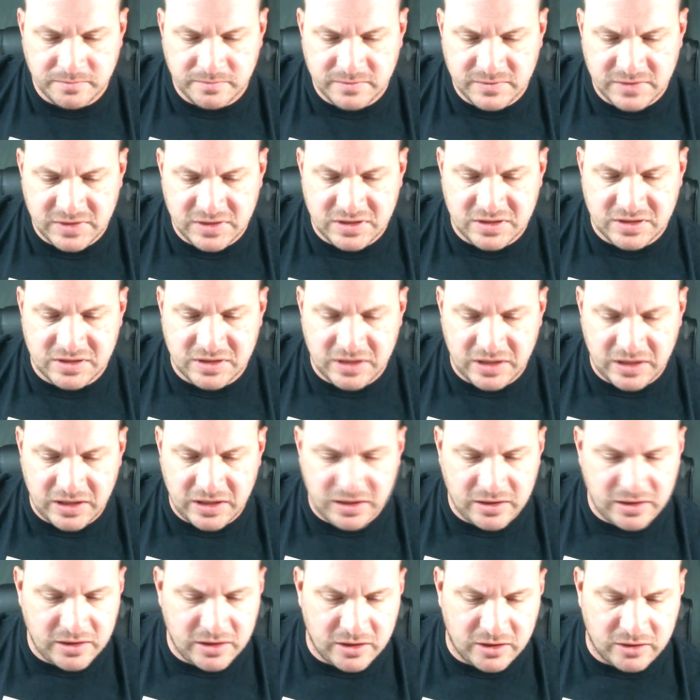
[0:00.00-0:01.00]
Let's
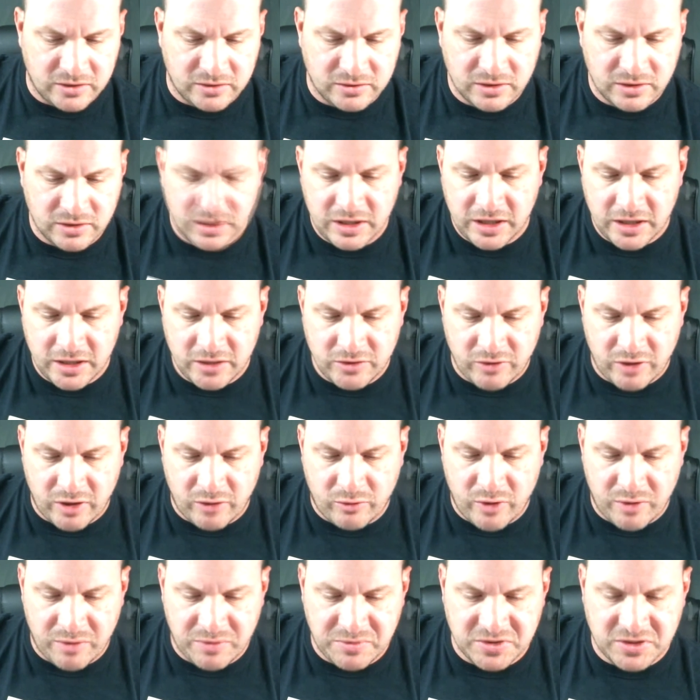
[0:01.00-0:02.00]
see,
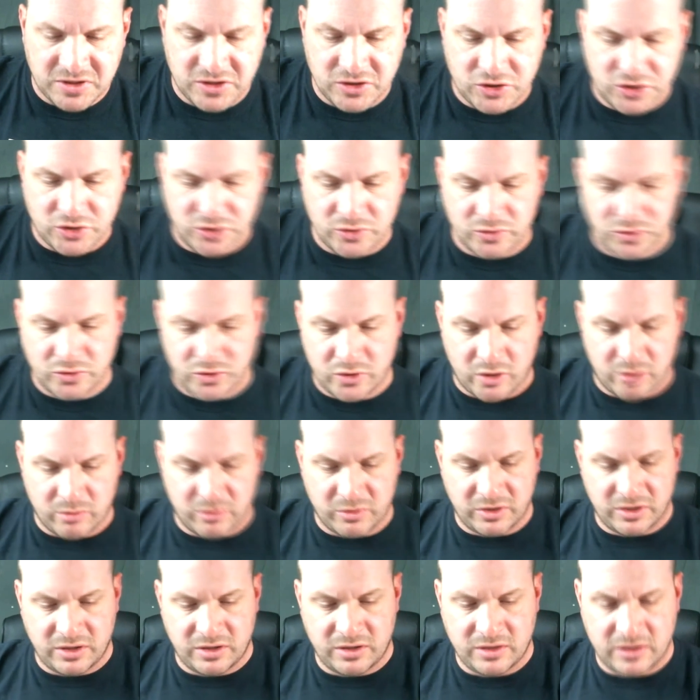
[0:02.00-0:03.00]
indirect weapons can shoot
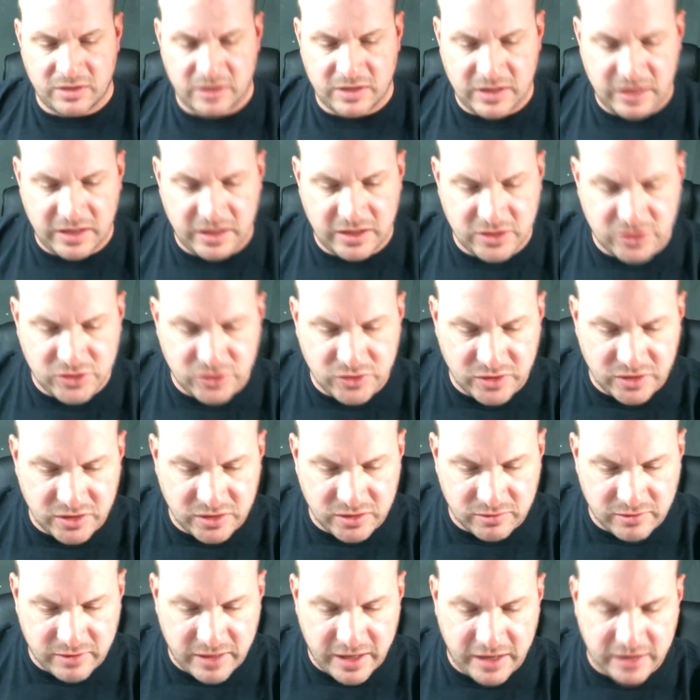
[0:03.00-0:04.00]
normally, and they can shoot
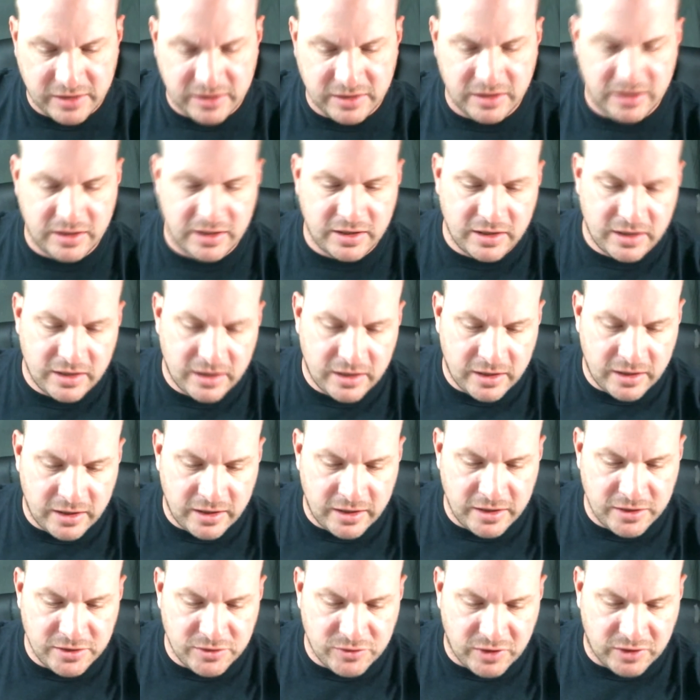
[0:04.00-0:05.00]
indirect,
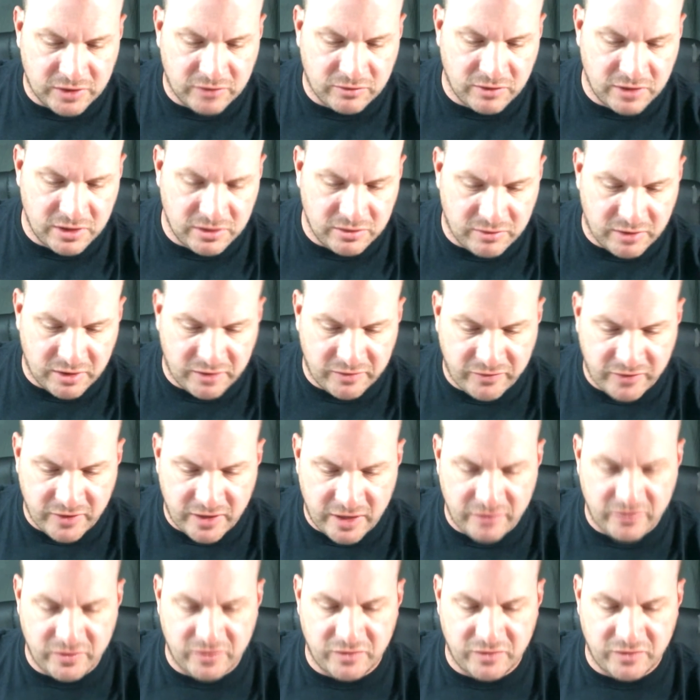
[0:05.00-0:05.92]
indirect 3, indirect 5.